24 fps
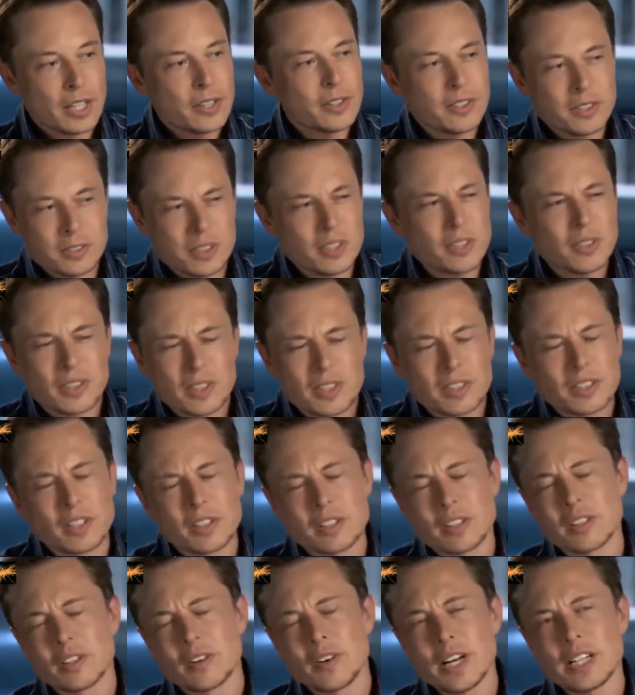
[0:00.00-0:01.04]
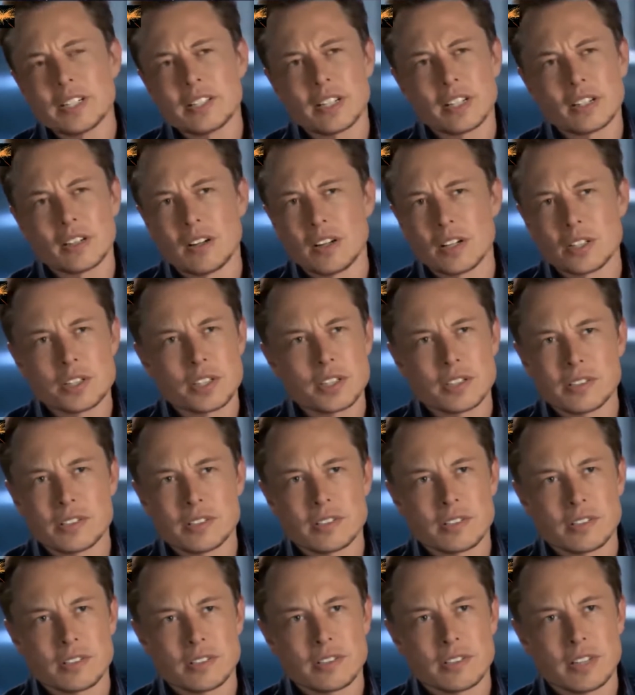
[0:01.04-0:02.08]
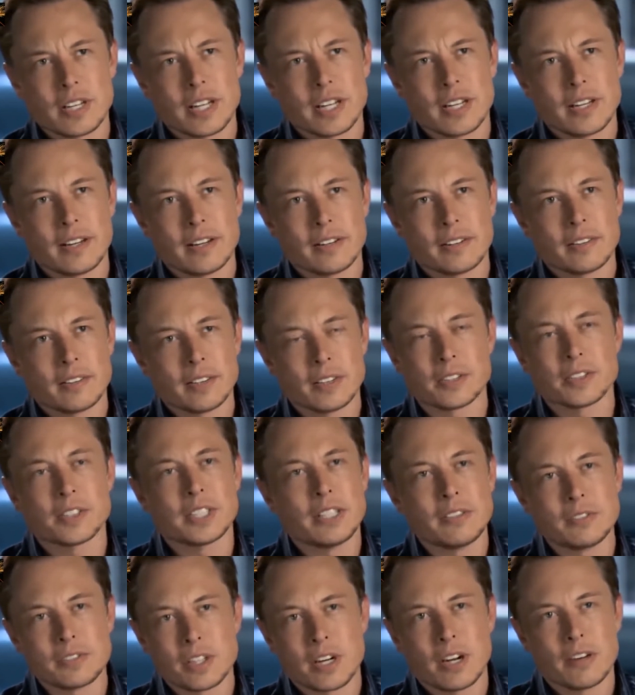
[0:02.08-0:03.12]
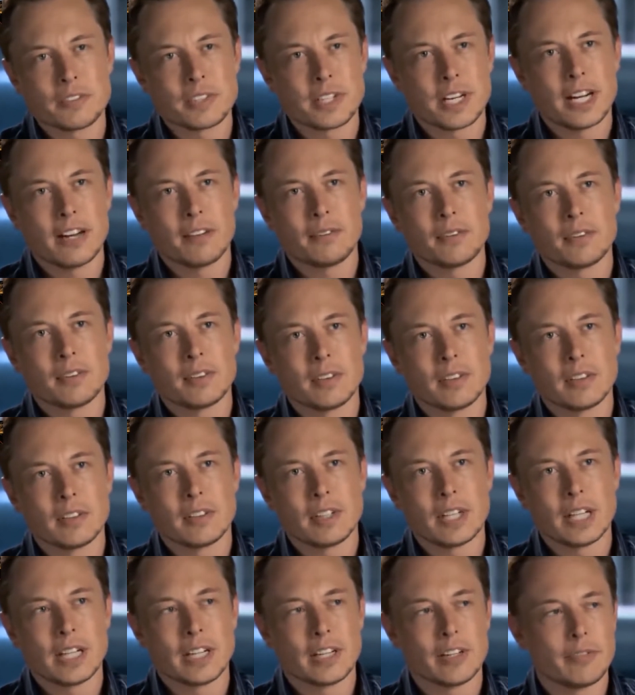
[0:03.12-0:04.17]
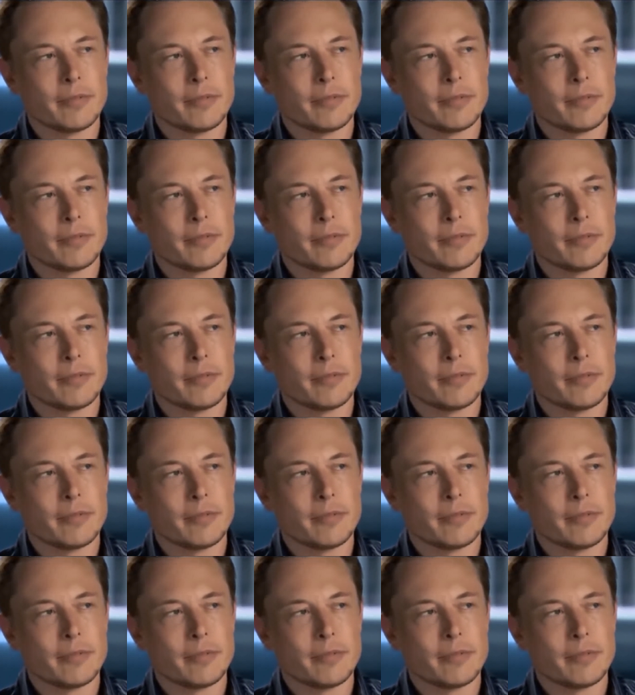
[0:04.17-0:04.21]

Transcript: think the great technologists, Steve Jobs at Apple,